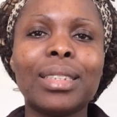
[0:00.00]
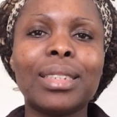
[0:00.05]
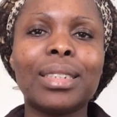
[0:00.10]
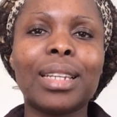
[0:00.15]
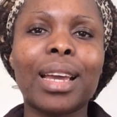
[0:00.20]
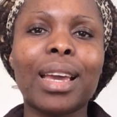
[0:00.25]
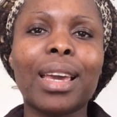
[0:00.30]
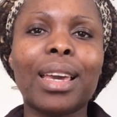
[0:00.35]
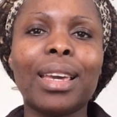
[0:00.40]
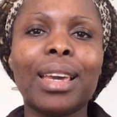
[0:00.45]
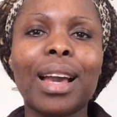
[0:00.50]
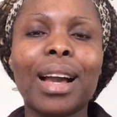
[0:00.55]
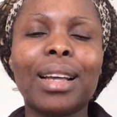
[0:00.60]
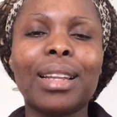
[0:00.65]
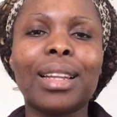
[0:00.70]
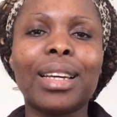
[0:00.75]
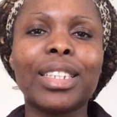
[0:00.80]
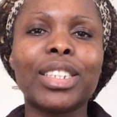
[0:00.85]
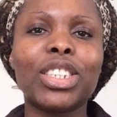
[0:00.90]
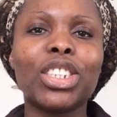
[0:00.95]
Today I'd
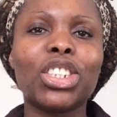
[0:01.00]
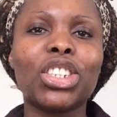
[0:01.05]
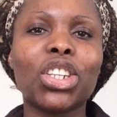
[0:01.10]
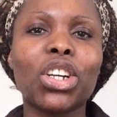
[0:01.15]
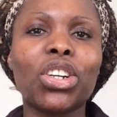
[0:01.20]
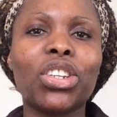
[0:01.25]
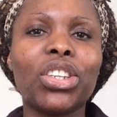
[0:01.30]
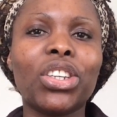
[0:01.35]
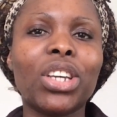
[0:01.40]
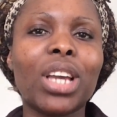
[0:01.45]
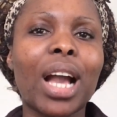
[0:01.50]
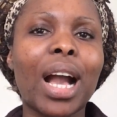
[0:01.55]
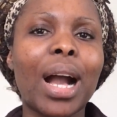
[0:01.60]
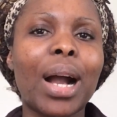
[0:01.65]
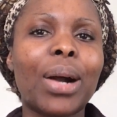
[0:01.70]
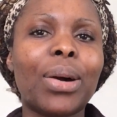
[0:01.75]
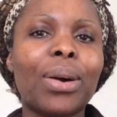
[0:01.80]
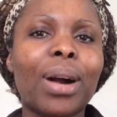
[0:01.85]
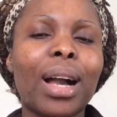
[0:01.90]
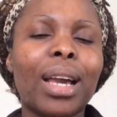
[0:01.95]
like to show you
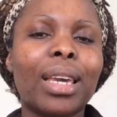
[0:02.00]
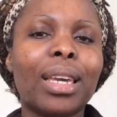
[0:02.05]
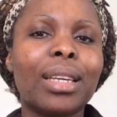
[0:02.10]
how I